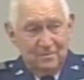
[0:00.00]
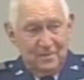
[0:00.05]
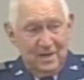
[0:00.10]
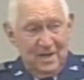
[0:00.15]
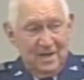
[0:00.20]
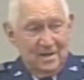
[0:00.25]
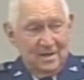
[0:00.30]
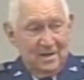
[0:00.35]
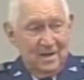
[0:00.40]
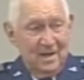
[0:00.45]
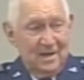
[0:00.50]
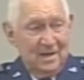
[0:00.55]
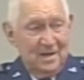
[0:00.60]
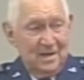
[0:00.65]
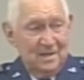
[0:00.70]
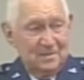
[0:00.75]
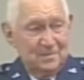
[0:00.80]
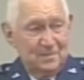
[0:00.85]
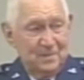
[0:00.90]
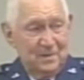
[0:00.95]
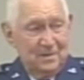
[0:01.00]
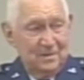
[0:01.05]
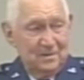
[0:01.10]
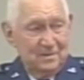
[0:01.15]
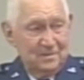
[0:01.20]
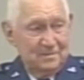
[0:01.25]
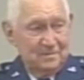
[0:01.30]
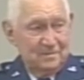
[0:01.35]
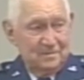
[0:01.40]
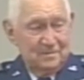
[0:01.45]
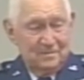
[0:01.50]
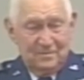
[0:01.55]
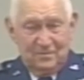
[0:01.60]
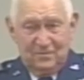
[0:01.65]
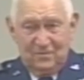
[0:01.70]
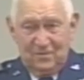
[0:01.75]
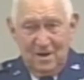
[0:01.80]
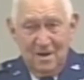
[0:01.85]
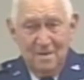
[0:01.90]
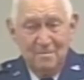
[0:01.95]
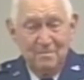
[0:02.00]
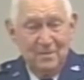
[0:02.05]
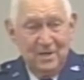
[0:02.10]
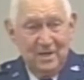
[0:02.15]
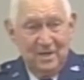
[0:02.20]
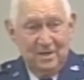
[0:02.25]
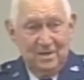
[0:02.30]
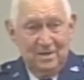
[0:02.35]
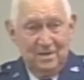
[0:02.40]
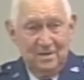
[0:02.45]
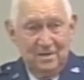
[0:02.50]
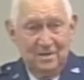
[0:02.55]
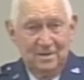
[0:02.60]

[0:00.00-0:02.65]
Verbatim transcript: bed in that hospital from me,